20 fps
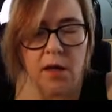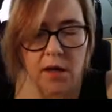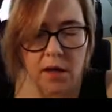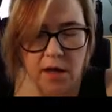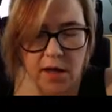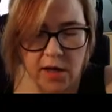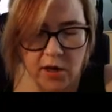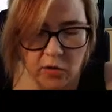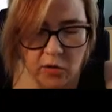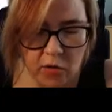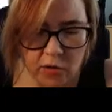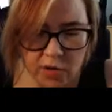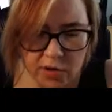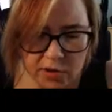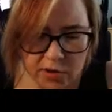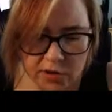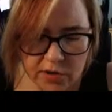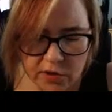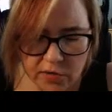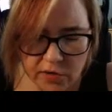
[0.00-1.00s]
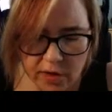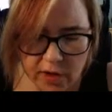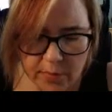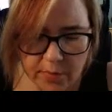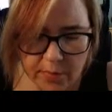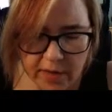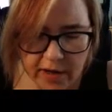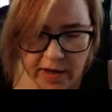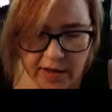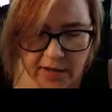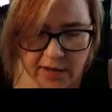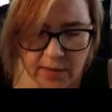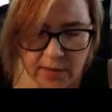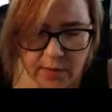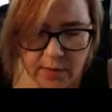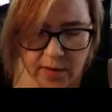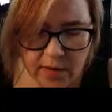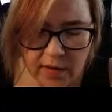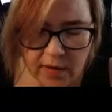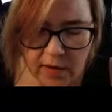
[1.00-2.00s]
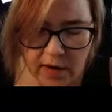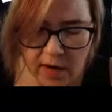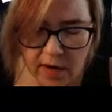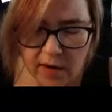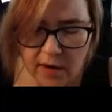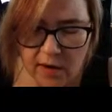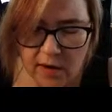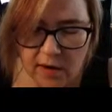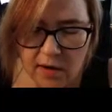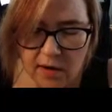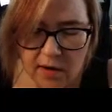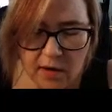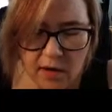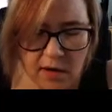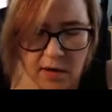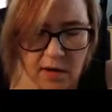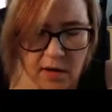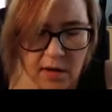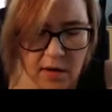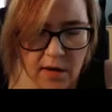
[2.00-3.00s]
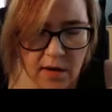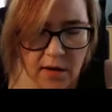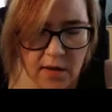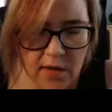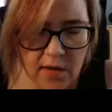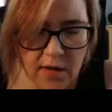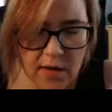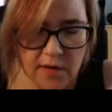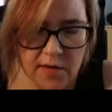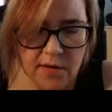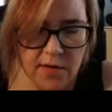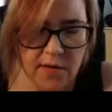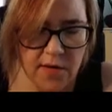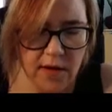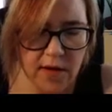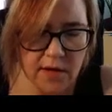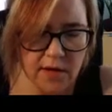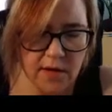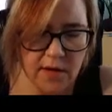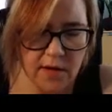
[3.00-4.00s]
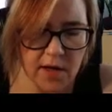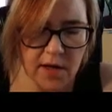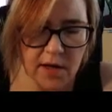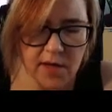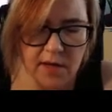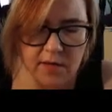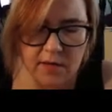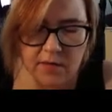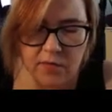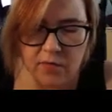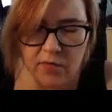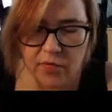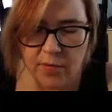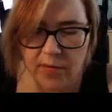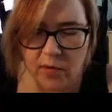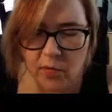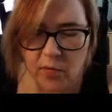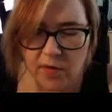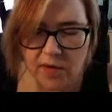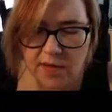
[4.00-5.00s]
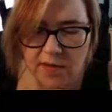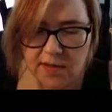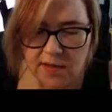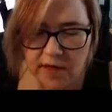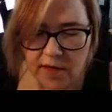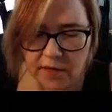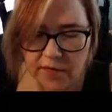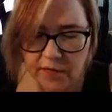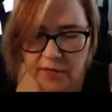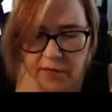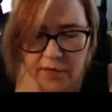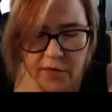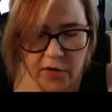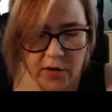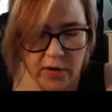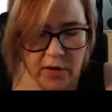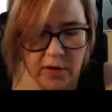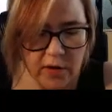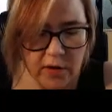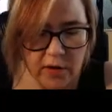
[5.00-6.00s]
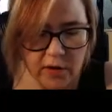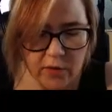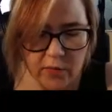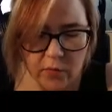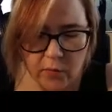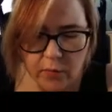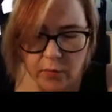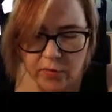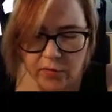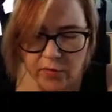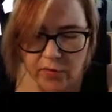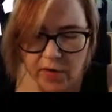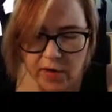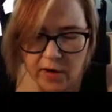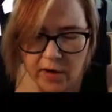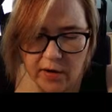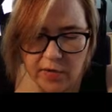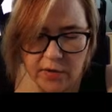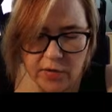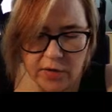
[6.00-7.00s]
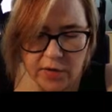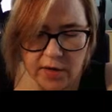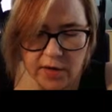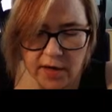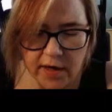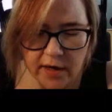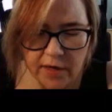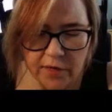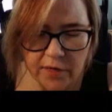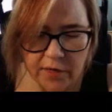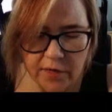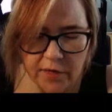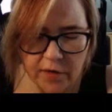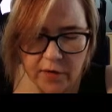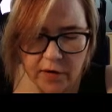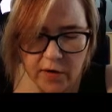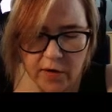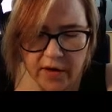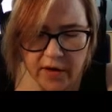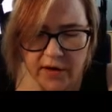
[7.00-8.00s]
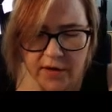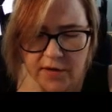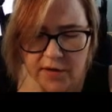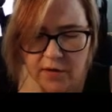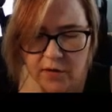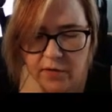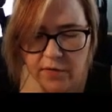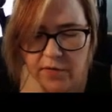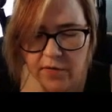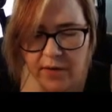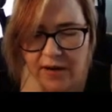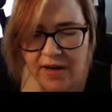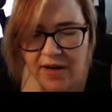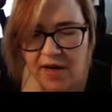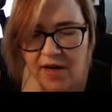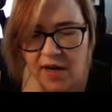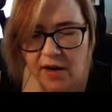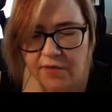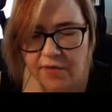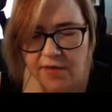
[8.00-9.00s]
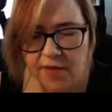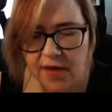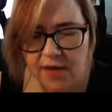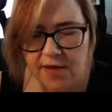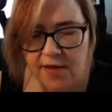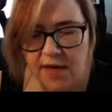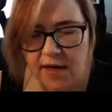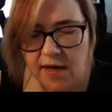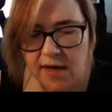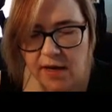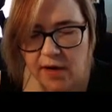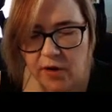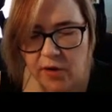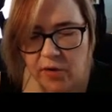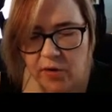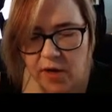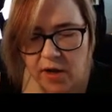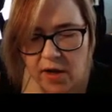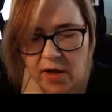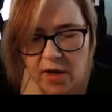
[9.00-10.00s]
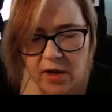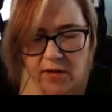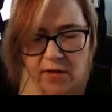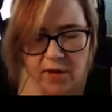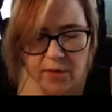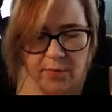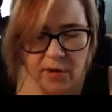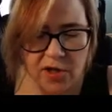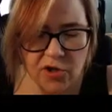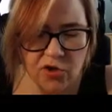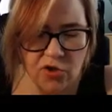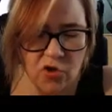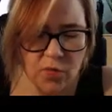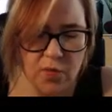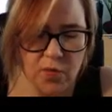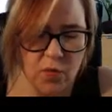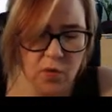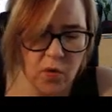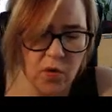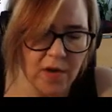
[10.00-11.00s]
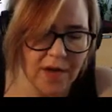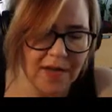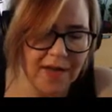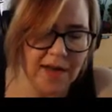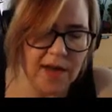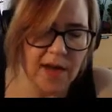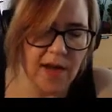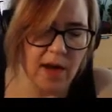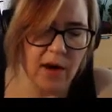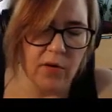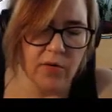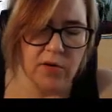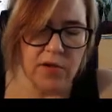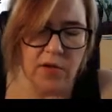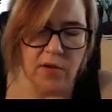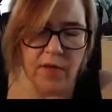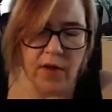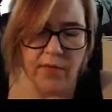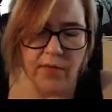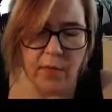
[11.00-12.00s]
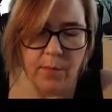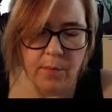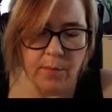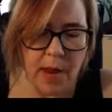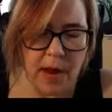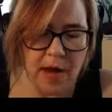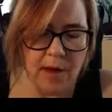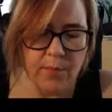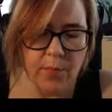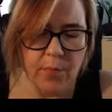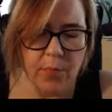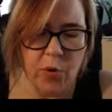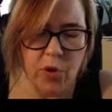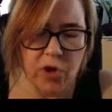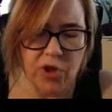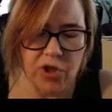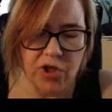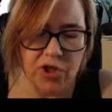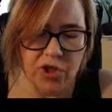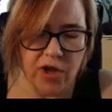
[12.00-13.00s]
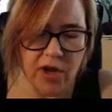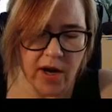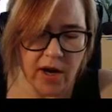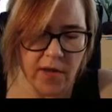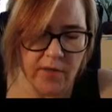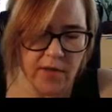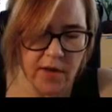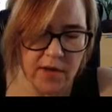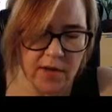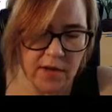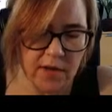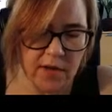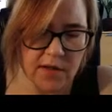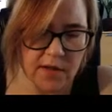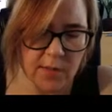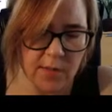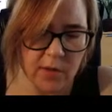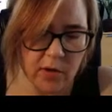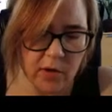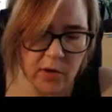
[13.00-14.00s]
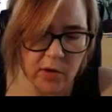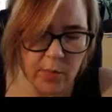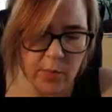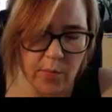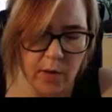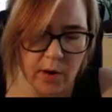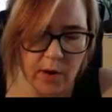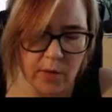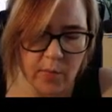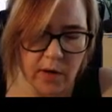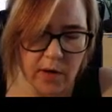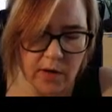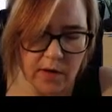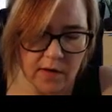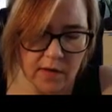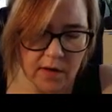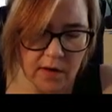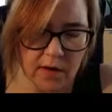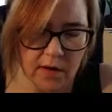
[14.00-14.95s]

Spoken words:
healers don't get blasted by that. And so that kind of will be one side of a funnel. We'll do the other side of a funnel. I also, if we get enough of that taken out, then my troops won't leak out. So if I have a main push kind of into this middle compartment,